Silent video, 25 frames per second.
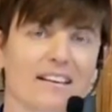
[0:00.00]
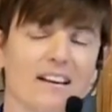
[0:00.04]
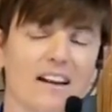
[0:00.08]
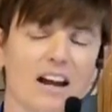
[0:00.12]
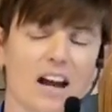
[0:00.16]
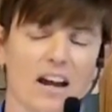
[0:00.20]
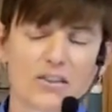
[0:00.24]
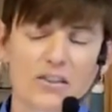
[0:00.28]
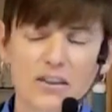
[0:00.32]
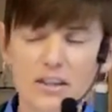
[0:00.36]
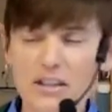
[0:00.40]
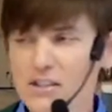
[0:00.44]

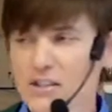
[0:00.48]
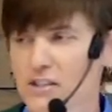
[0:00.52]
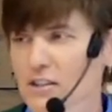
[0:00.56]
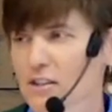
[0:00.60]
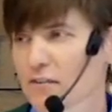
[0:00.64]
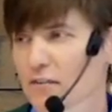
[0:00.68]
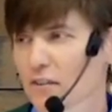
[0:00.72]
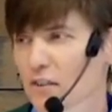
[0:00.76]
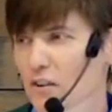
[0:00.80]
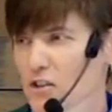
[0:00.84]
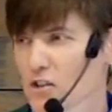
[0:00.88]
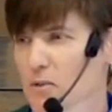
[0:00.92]
I think it's the
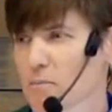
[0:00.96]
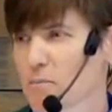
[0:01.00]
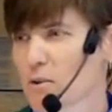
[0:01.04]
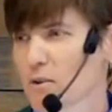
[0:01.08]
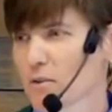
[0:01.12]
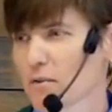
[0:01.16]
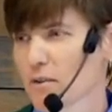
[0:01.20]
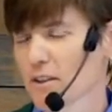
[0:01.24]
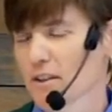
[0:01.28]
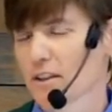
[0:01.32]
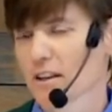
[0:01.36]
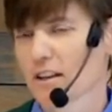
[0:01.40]
first
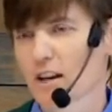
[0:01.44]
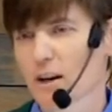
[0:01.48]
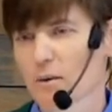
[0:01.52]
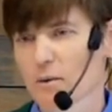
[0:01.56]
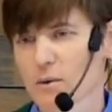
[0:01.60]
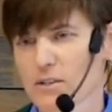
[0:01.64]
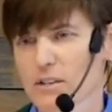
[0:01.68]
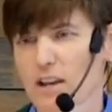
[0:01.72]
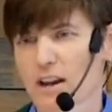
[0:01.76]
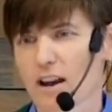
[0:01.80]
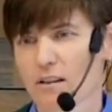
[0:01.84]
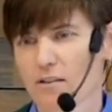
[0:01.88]
movie that I
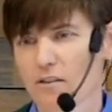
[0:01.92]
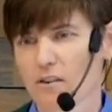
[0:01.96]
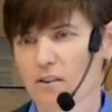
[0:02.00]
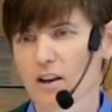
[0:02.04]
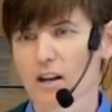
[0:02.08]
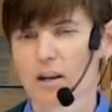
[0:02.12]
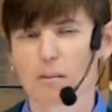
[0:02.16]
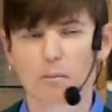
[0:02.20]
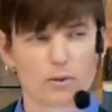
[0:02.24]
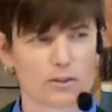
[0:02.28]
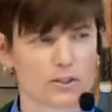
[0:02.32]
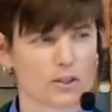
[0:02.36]
was ever
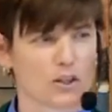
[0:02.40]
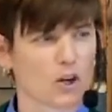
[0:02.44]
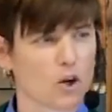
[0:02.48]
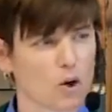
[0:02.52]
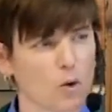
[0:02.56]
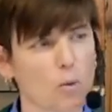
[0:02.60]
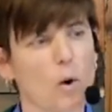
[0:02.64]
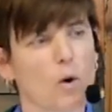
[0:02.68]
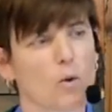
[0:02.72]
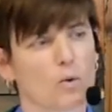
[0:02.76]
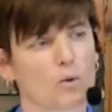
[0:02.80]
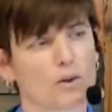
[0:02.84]
able to
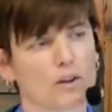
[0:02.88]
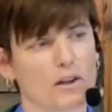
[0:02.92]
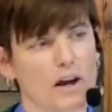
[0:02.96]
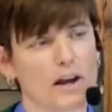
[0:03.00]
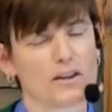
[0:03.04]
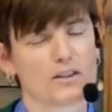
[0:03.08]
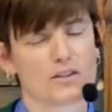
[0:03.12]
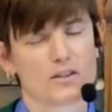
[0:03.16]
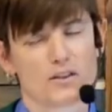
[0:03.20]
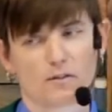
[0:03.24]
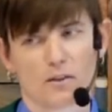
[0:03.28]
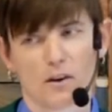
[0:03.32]
quote
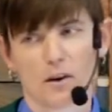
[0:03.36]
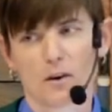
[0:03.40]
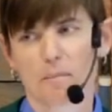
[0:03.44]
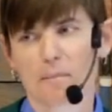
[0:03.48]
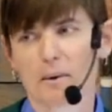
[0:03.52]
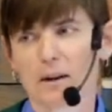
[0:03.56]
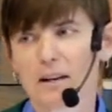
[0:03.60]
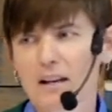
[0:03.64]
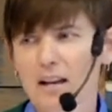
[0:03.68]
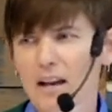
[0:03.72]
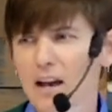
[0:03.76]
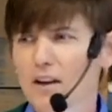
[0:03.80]
lines from.
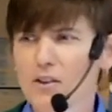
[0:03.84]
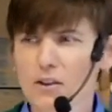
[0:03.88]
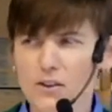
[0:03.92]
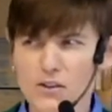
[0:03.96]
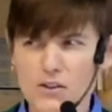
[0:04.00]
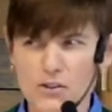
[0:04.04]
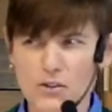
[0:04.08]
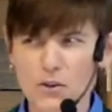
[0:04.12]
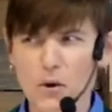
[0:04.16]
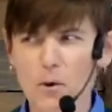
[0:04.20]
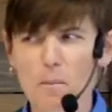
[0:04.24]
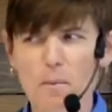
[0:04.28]
And there's
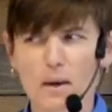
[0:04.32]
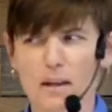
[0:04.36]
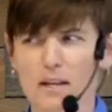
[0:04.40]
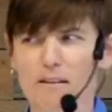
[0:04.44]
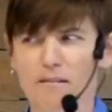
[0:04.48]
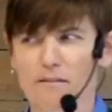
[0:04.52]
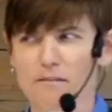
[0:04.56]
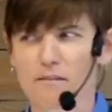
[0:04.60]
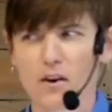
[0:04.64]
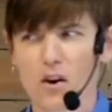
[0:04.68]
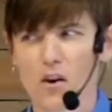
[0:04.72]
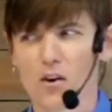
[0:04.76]
so many
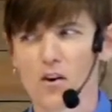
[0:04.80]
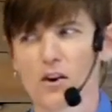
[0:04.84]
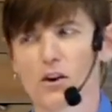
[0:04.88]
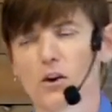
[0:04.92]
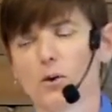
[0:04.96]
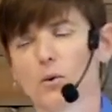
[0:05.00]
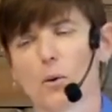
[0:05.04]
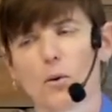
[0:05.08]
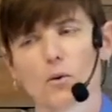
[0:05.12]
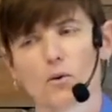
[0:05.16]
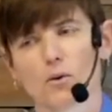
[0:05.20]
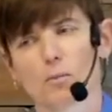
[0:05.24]
very
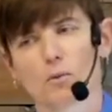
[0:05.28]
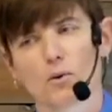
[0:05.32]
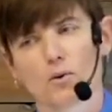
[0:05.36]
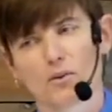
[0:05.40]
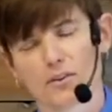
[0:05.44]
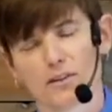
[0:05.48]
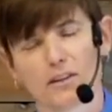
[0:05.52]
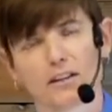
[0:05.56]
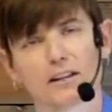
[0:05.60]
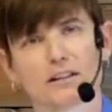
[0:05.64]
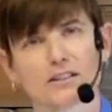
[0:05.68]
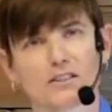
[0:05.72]
quotable
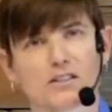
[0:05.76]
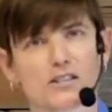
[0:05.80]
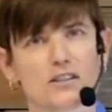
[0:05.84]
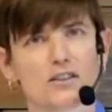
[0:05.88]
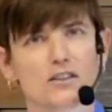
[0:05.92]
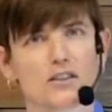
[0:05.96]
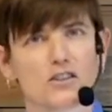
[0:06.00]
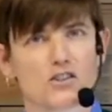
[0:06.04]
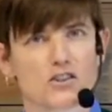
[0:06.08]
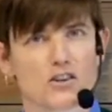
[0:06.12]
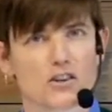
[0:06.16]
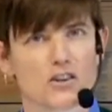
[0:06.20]
things in
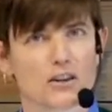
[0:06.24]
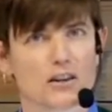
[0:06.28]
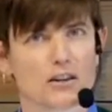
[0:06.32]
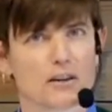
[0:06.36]
The Jerk.